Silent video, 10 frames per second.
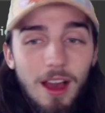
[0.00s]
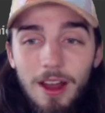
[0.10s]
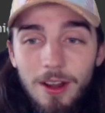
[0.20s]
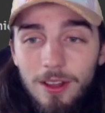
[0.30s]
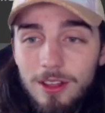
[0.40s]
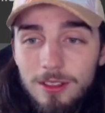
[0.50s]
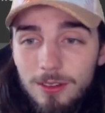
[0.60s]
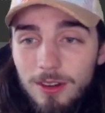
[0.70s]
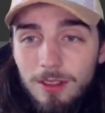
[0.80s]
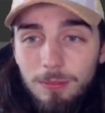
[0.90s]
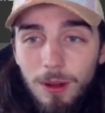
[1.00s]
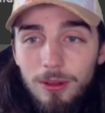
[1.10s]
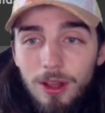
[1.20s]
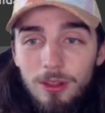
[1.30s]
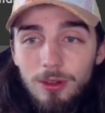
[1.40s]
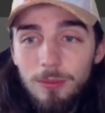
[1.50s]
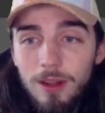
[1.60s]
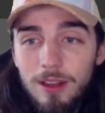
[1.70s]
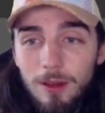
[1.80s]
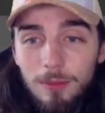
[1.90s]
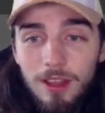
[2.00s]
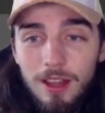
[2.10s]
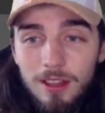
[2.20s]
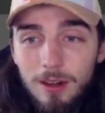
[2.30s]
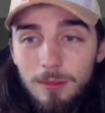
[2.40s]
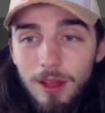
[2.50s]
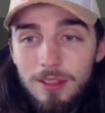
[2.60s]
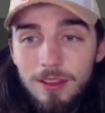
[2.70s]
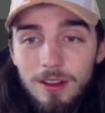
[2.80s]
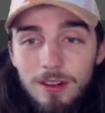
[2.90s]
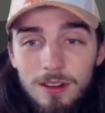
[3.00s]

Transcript: I don't know. Like, Serena's probably not doing much here. I'm going to get Terra Blasted here.